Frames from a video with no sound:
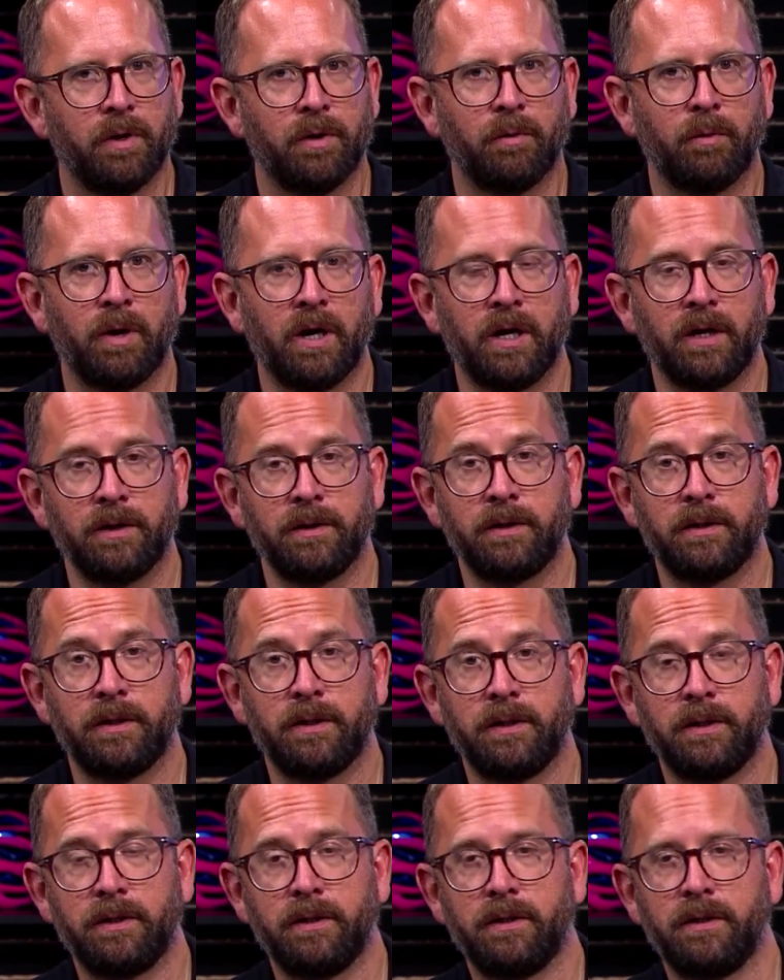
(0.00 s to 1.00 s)
Well,
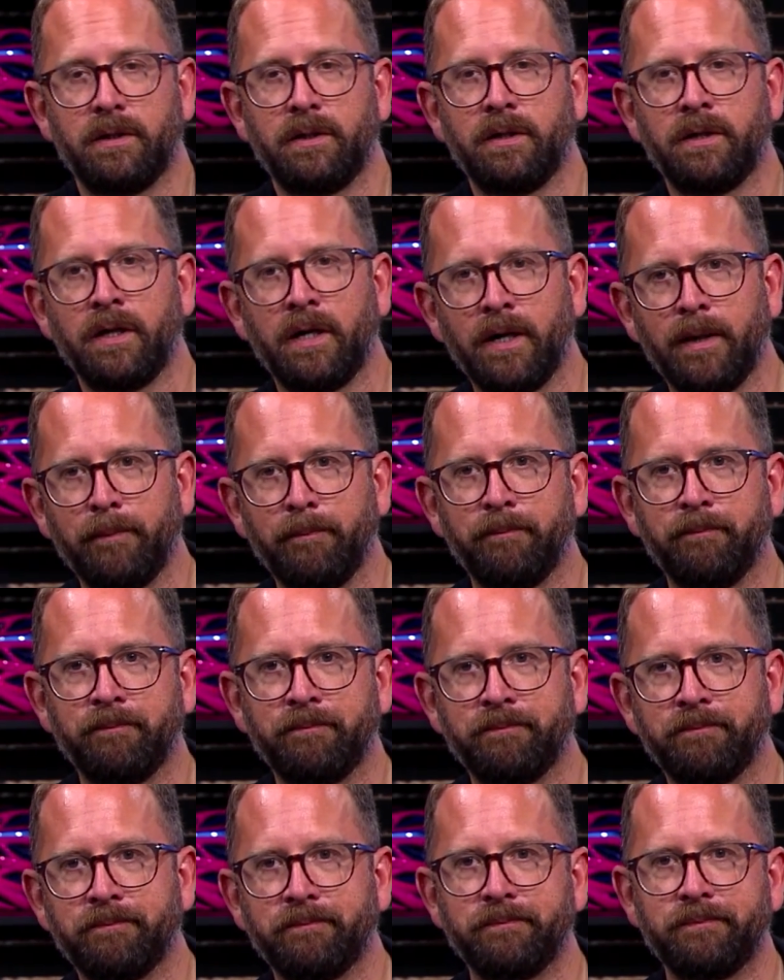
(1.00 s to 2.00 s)

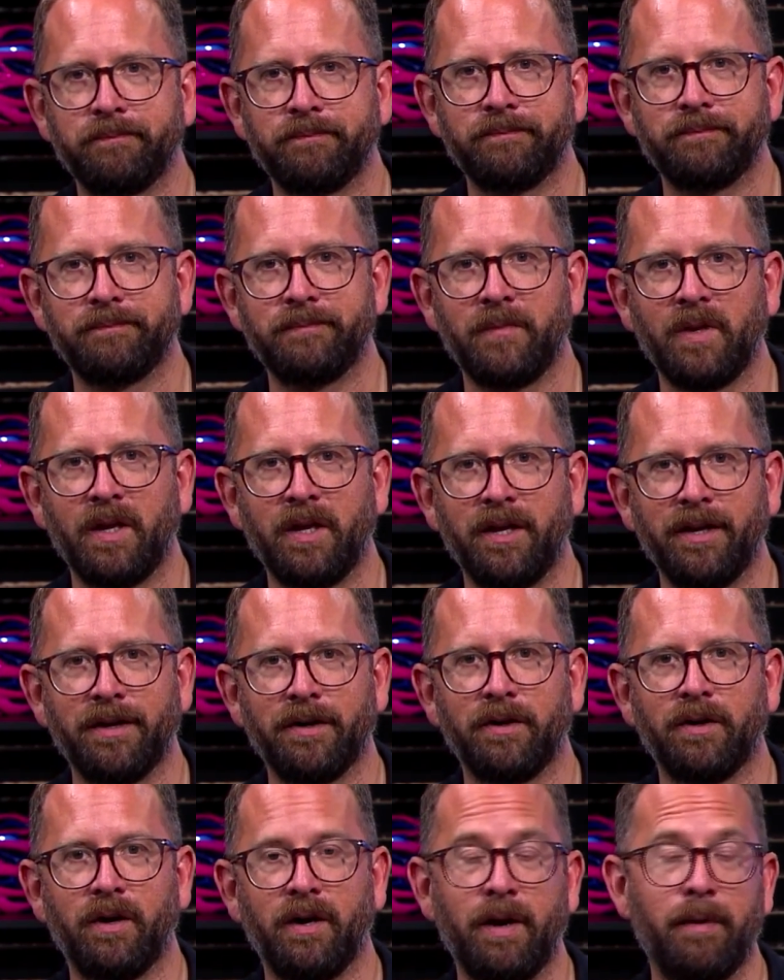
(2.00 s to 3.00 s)
you
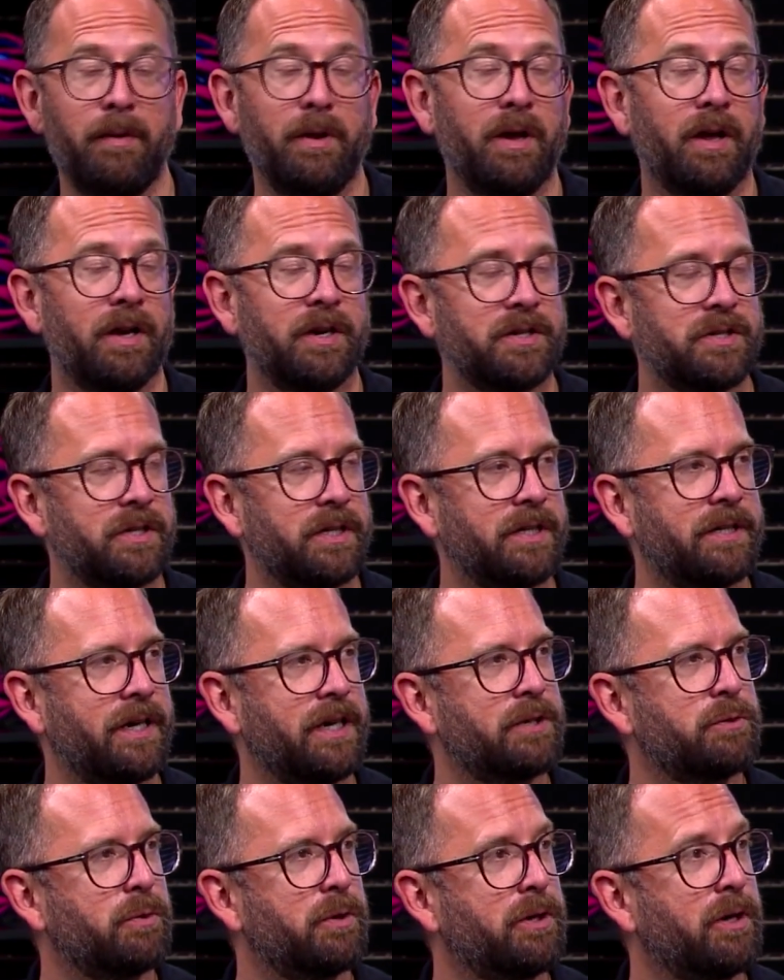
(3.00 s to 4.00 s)
know, I mean, honestly, it
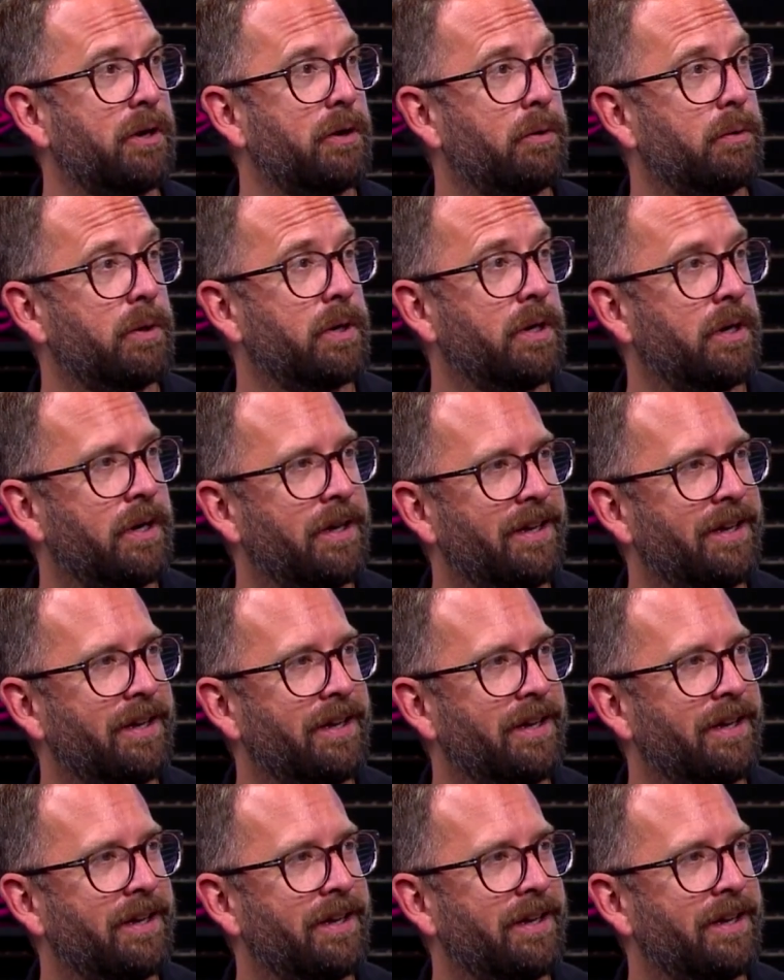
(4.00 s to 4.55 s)
takes one to know